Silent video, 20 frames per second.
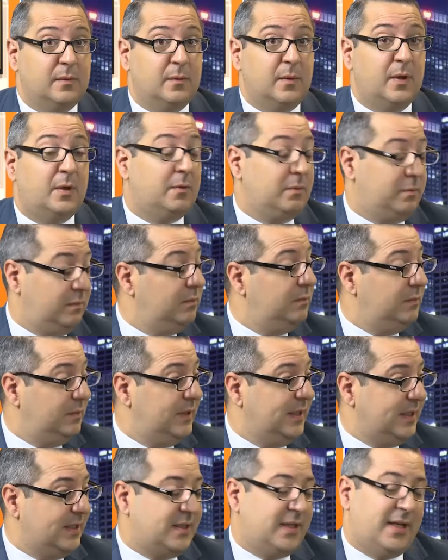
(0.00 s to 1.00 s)
Well,
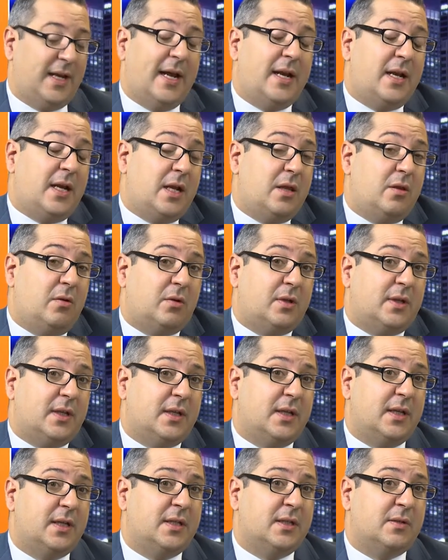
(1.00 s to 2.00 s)
that's it. And look,
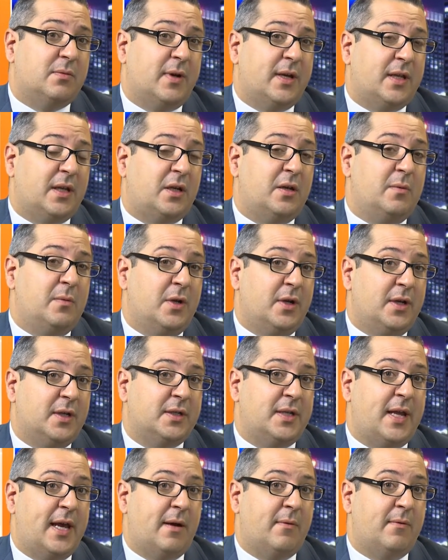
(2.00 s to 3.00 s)
this is where the community
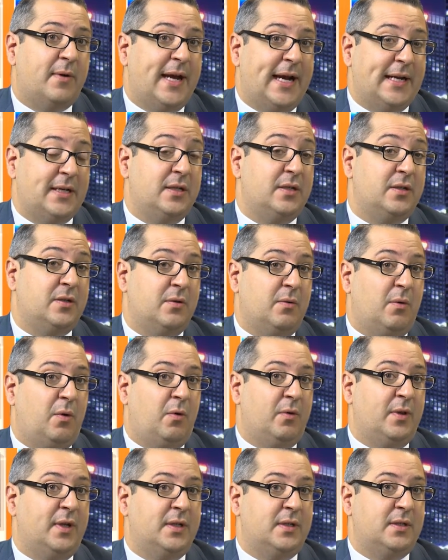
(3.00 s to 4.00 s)
is now reacting to all
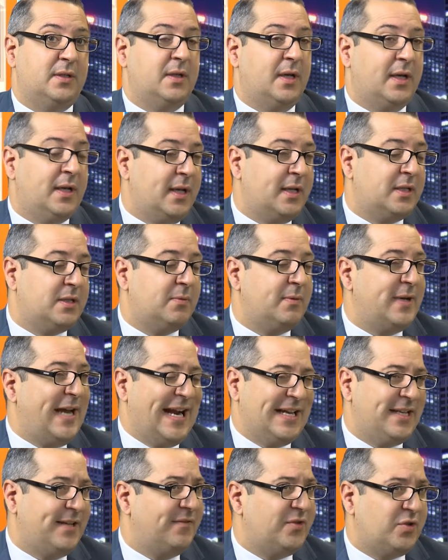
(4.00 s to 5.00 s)
this. It's
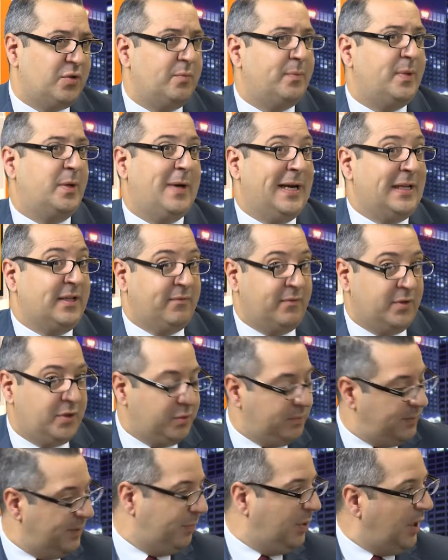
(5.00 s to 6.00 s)
reactive, shouldn't be reactive, we
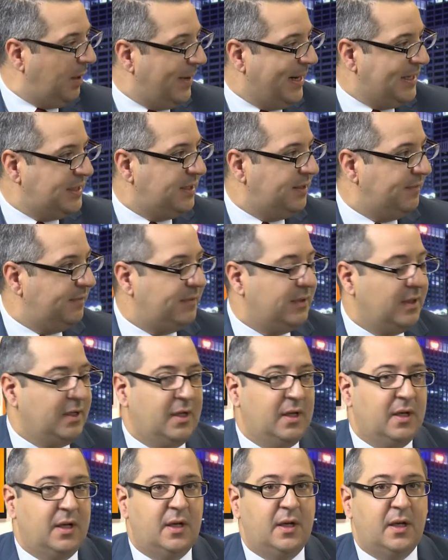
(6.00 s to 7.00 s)
should be proactive.
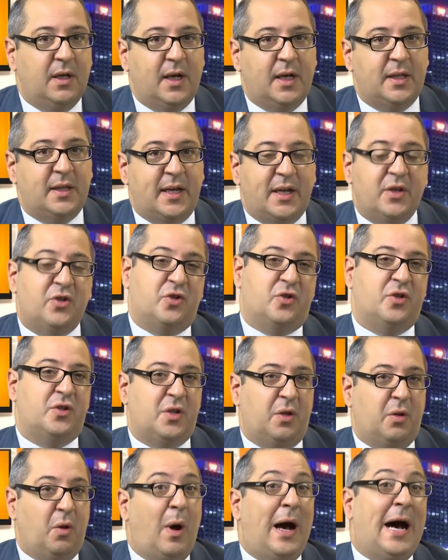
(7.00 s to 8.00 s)
And they introduced
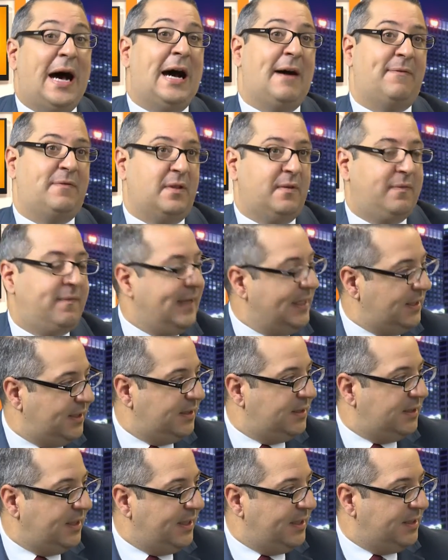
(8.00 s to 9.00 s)
a law after the fact
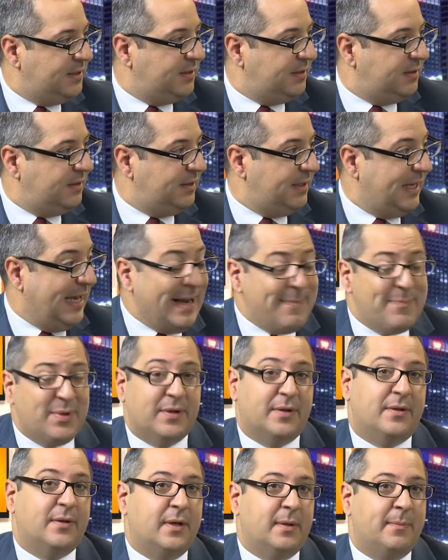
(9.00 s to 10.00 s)
has
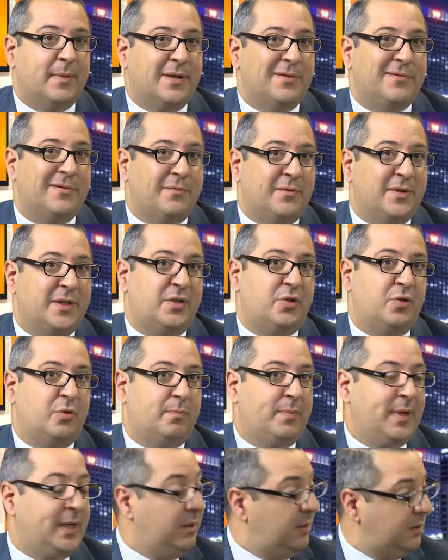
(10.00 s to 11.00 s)
happened. I mean, this should
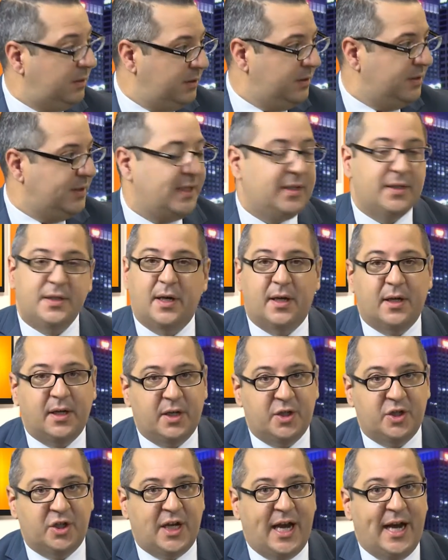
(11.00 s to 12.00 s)
be, like you said, Tony,
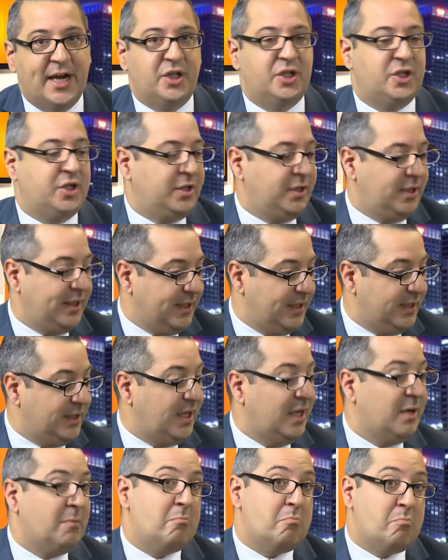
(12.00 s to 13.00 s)
education,
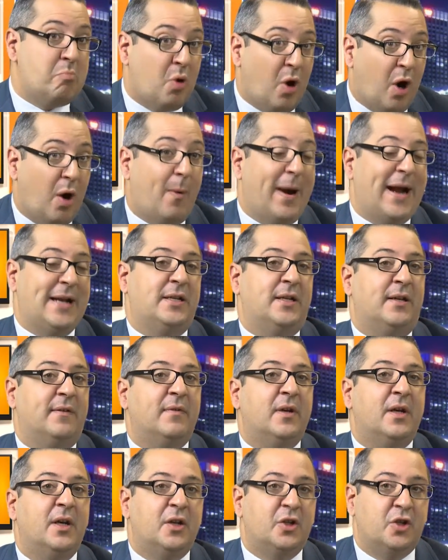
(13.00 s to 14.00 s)
getting proactive
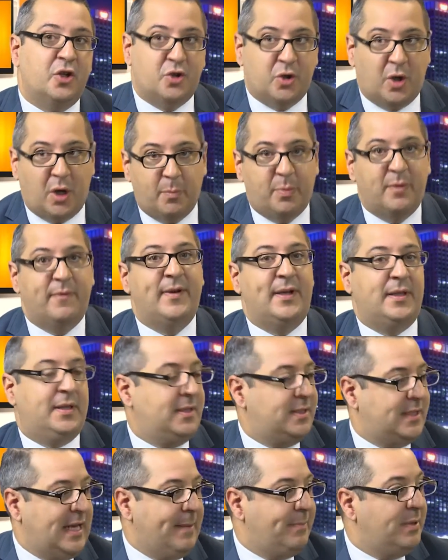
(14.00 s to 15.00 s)
to try and prevent
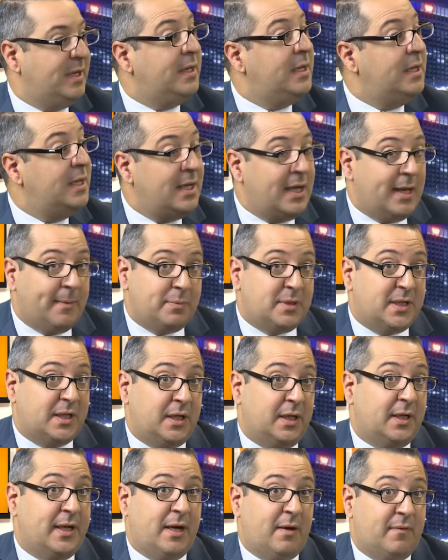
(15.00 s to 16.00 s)
this happening, and
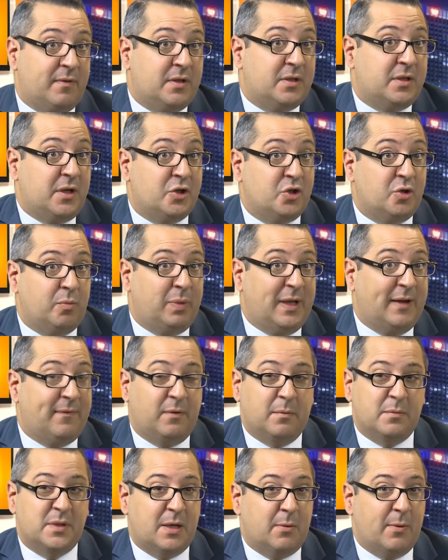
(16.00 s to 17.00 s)
particularly now with the social
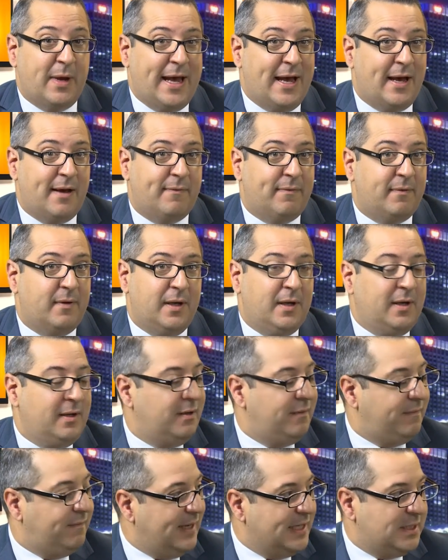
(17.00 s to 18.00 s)
platforms that we have,
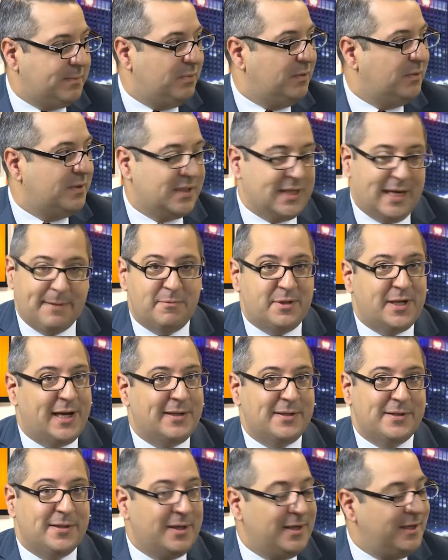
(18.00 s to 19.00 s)
your Facebook,
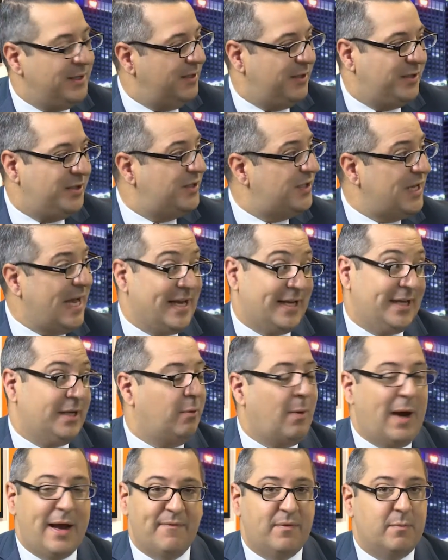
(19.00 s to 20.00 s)
Snapchat, you just can't get
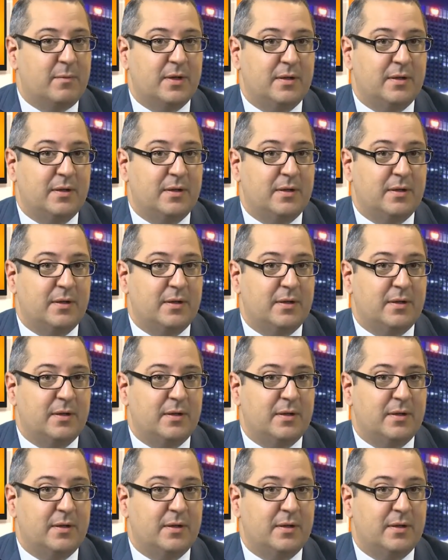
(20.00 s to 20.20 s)
away from it.